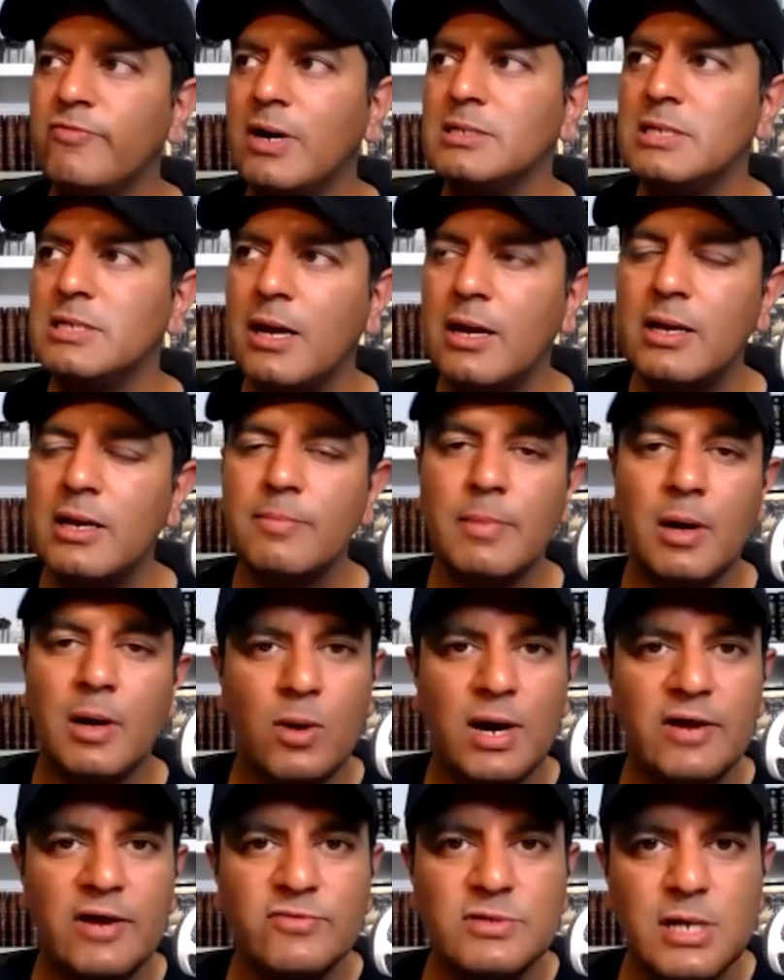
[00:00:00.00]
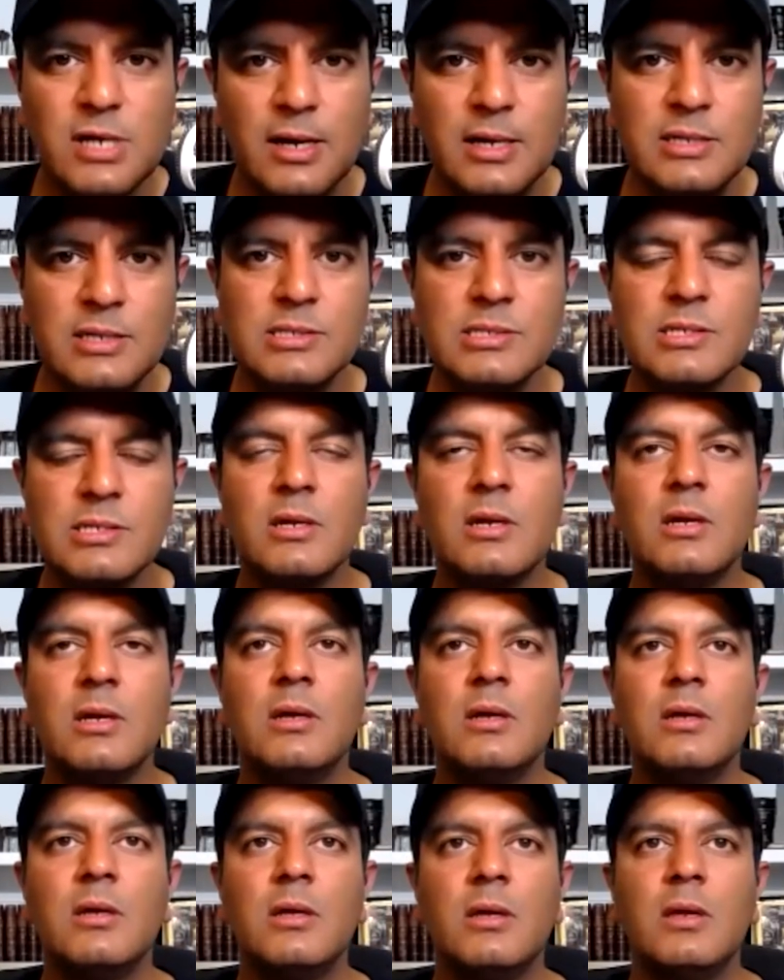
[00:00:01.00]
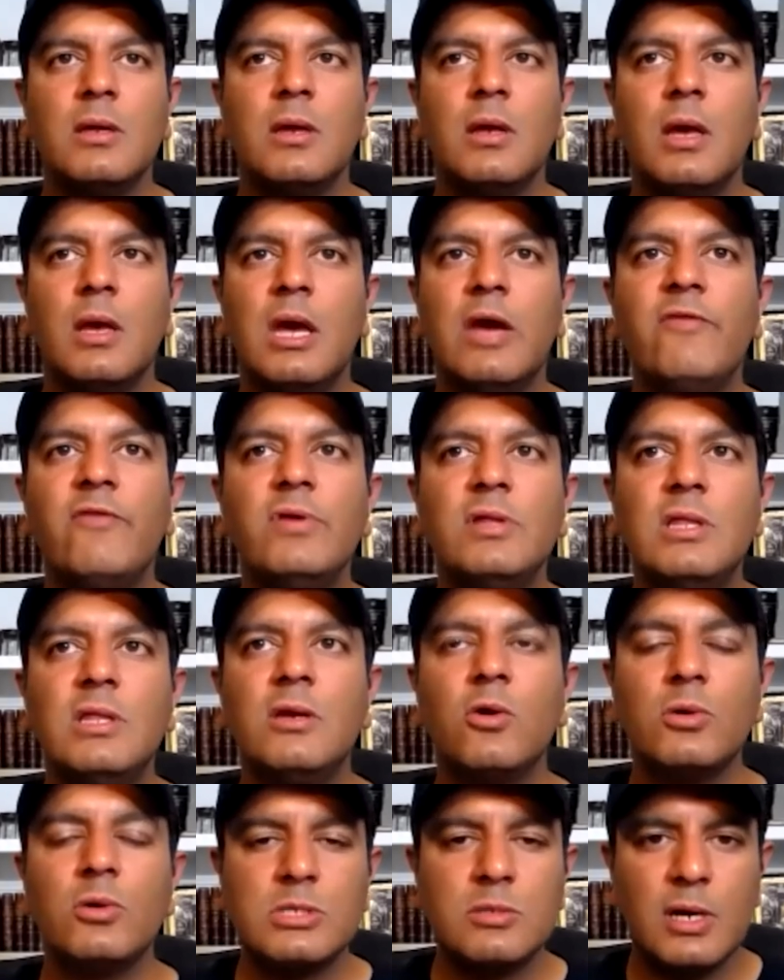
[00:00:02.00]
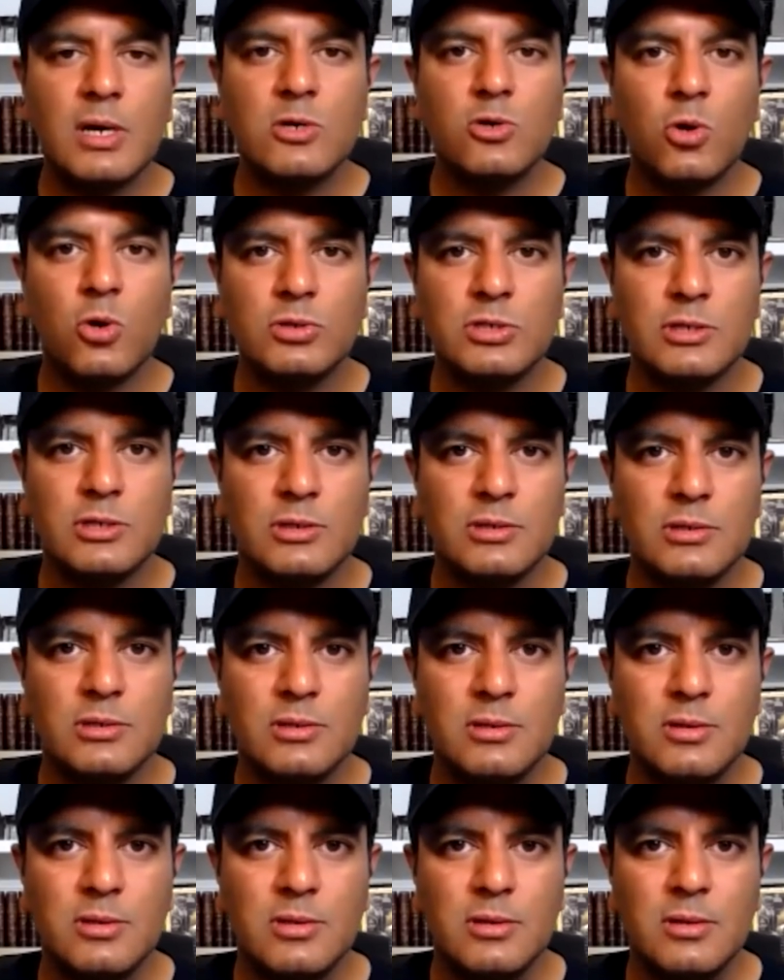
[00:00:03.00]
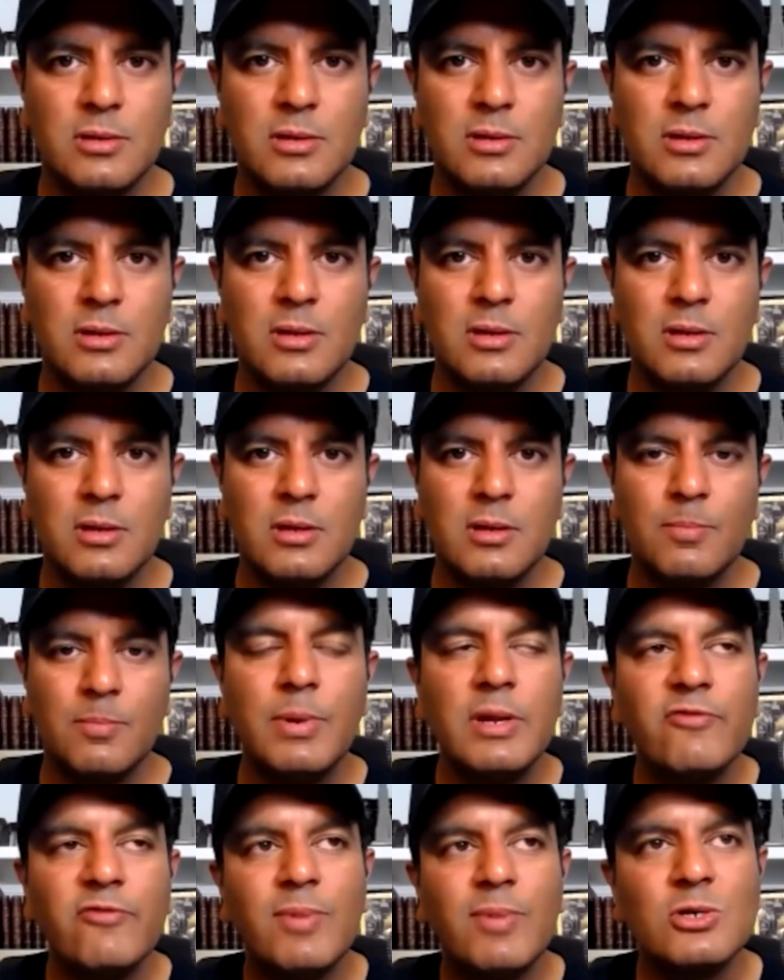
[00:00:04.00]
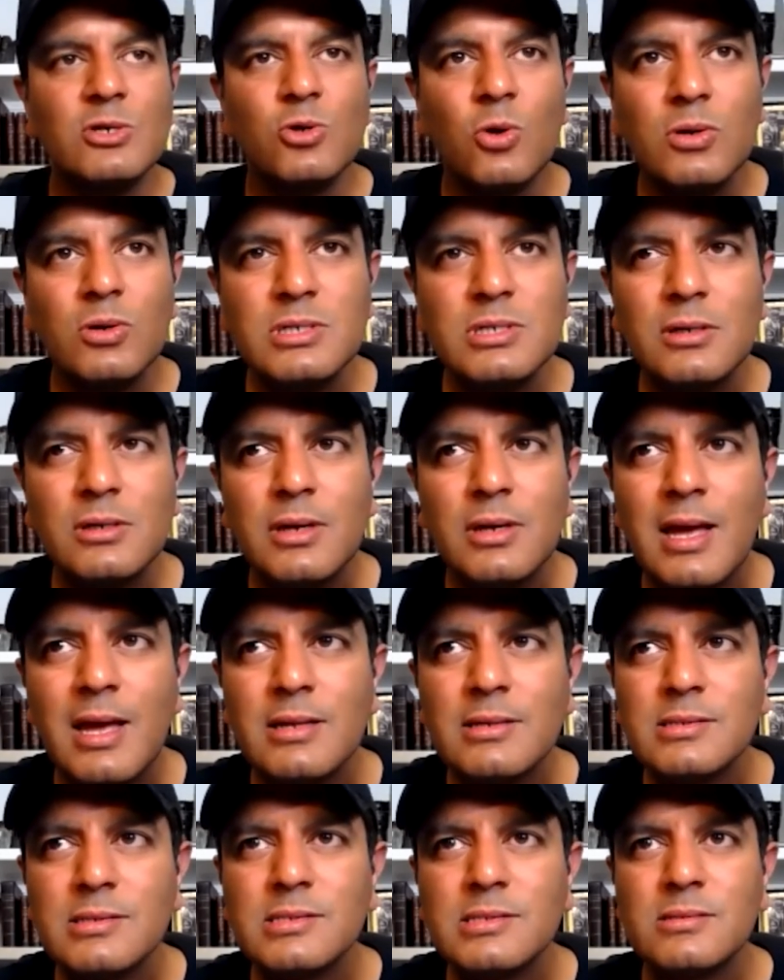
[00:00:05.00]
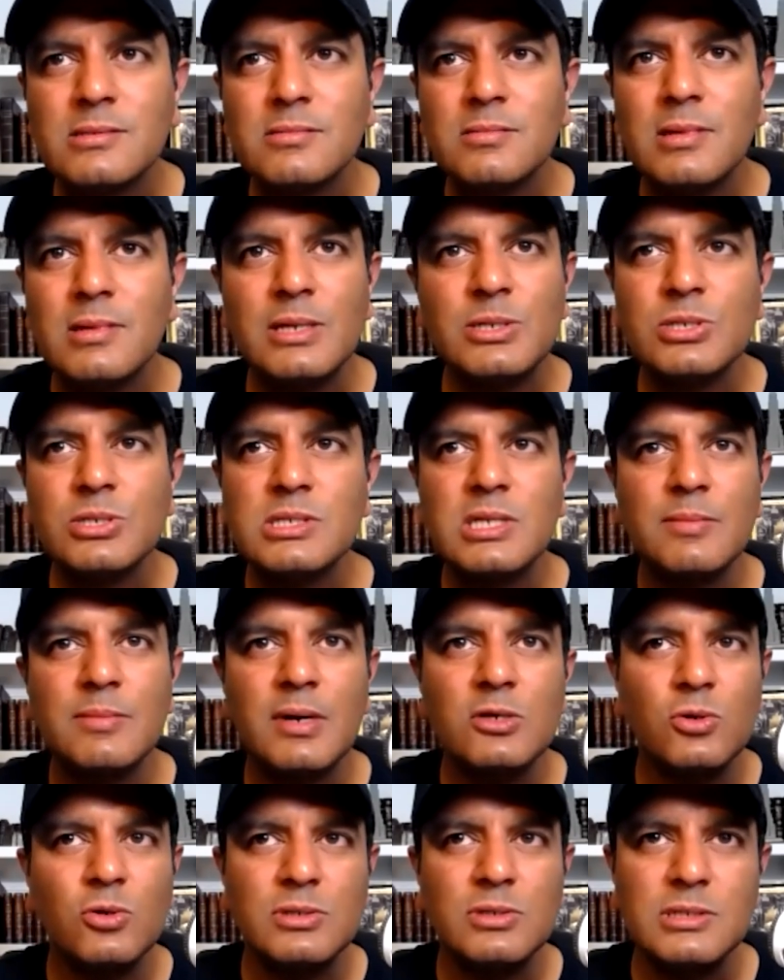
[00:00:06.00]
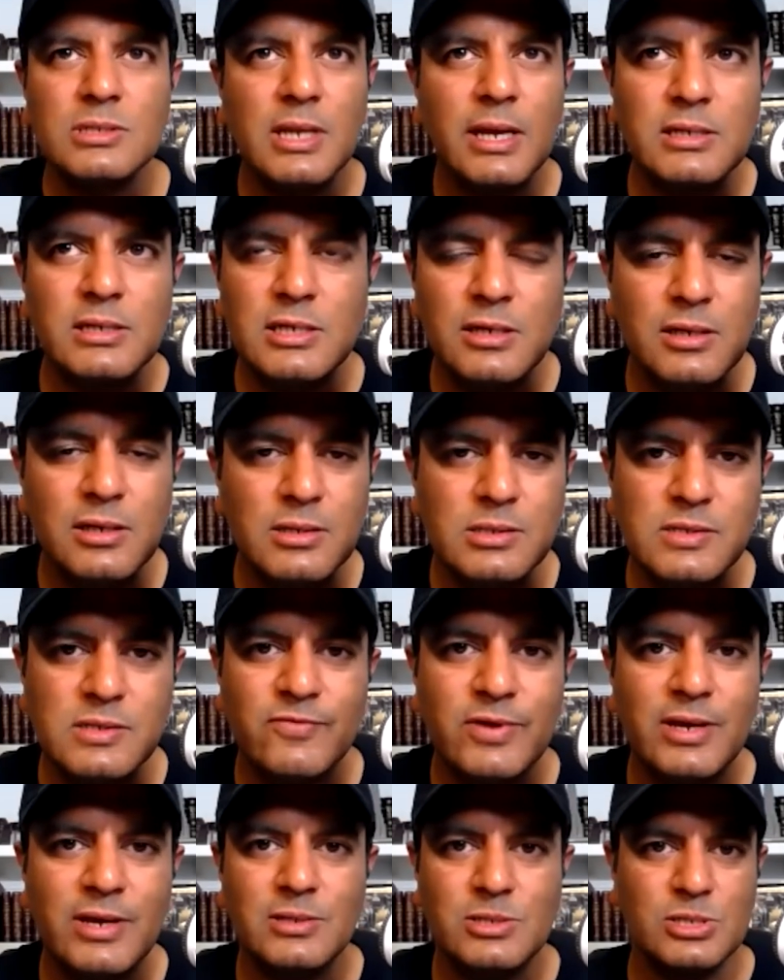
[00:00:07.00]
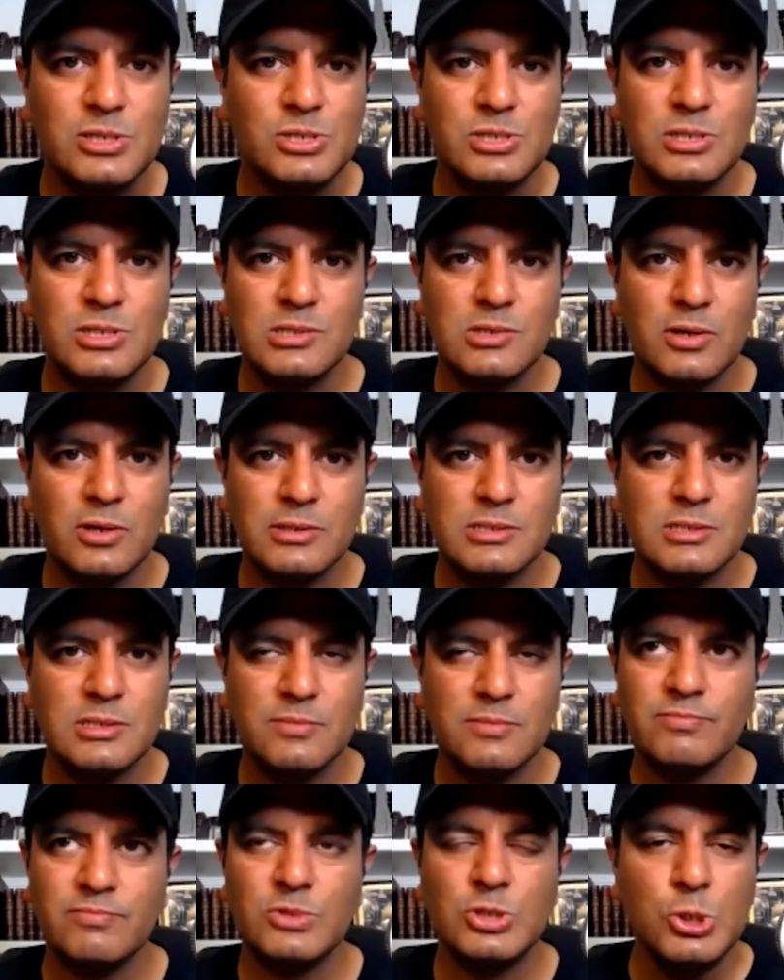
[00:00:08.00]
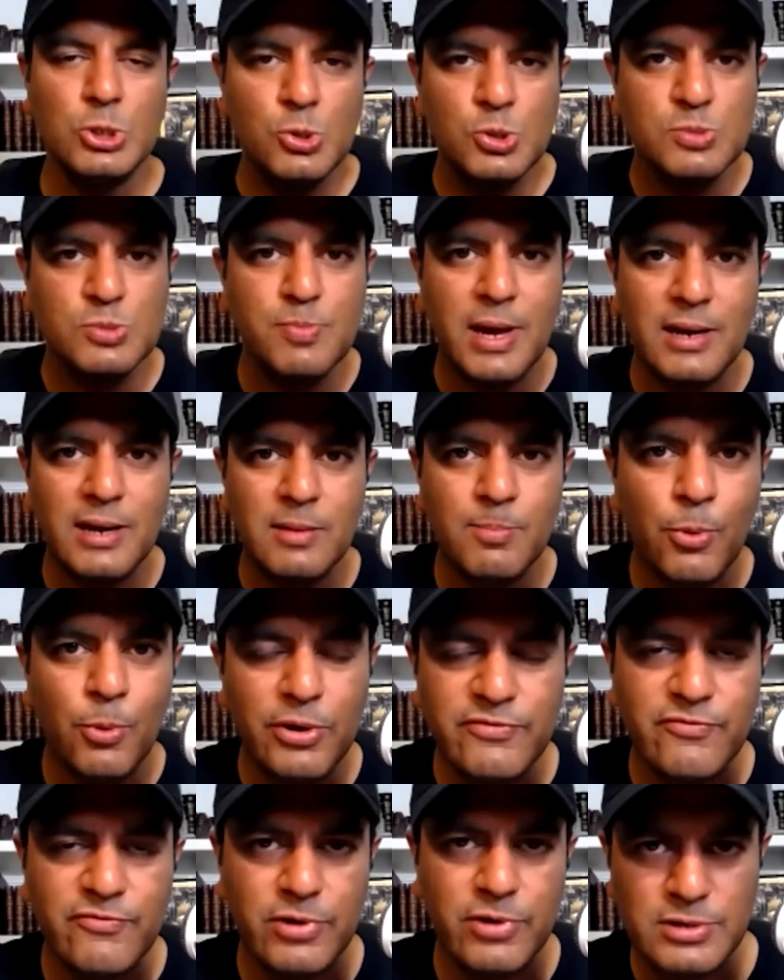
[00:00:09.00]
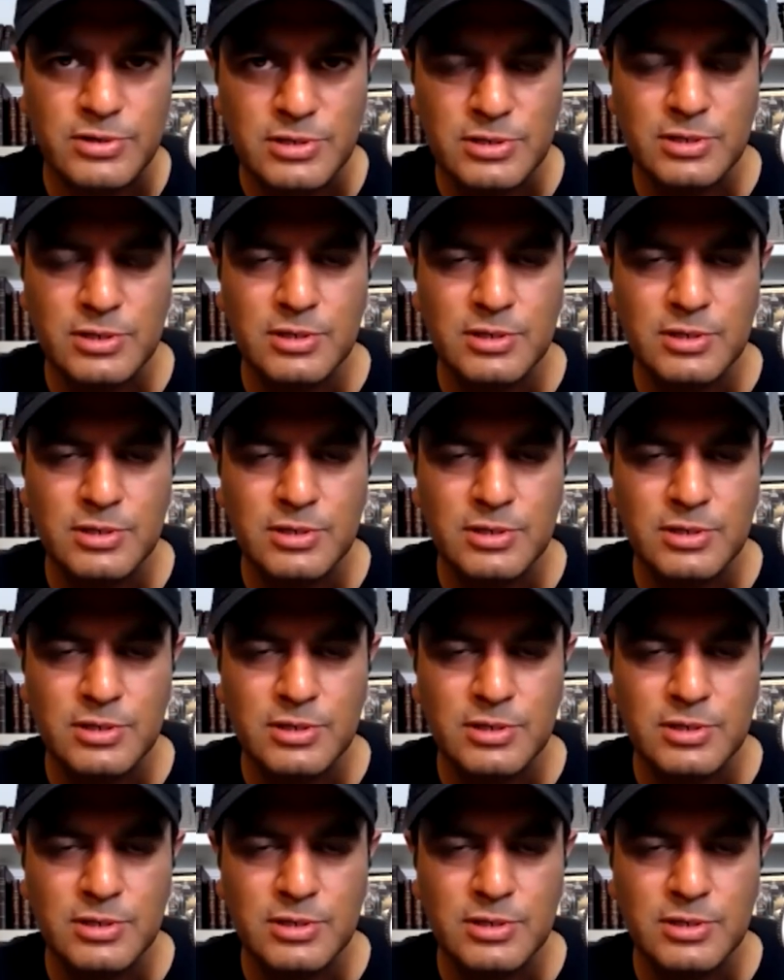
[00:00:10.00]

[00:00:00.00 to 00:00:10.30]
die, my wife dies, everything goes to my daughter. But if my daughter has, let's just say my daughter is 18 years of age and she's got some douchebag boyfriend,